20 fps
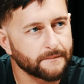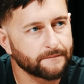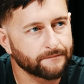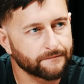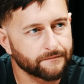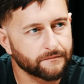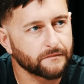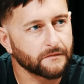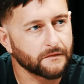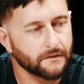
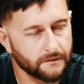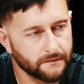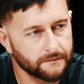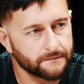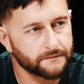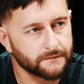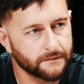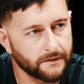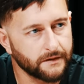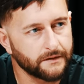like you say,
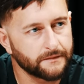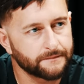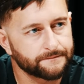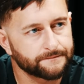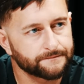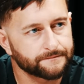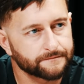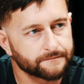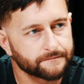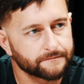that sort of
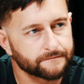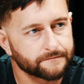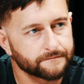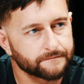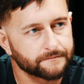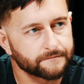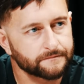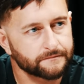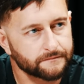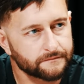like
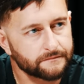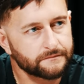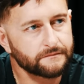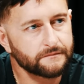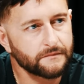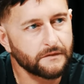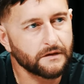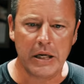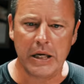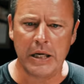anthropomorphic,
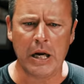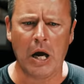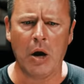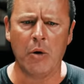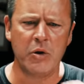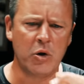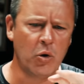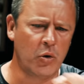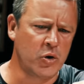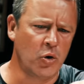you
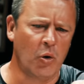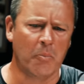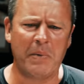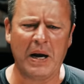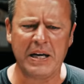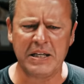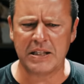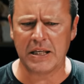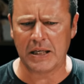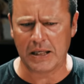know, you're
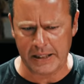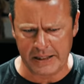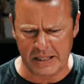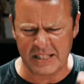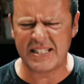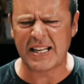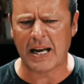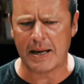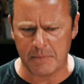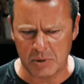basically the
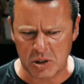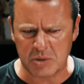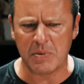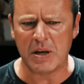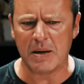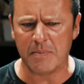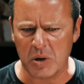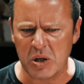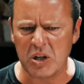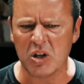same as
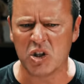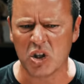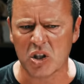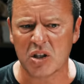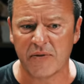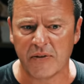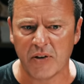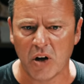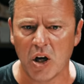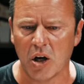me, but you're
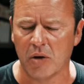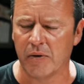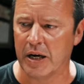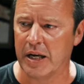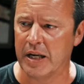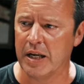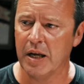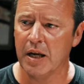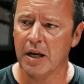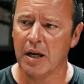just
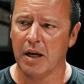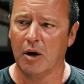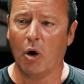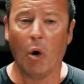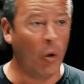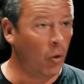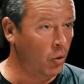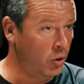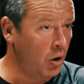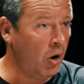furry.
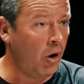Or